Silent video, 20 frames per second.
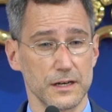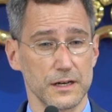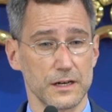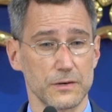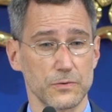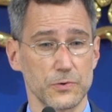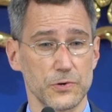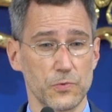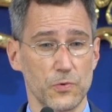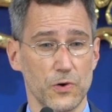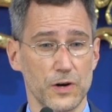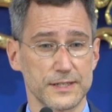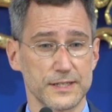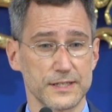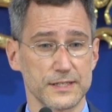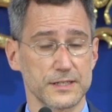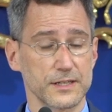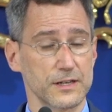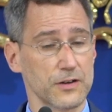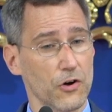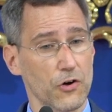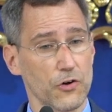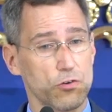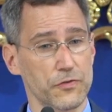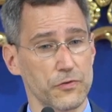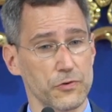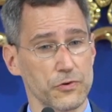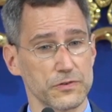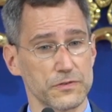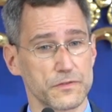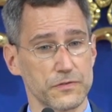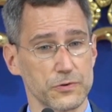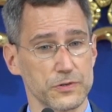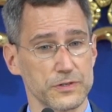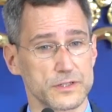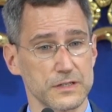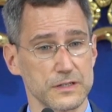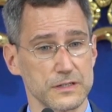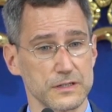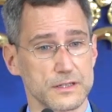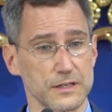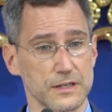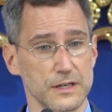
We want to see all foreign forces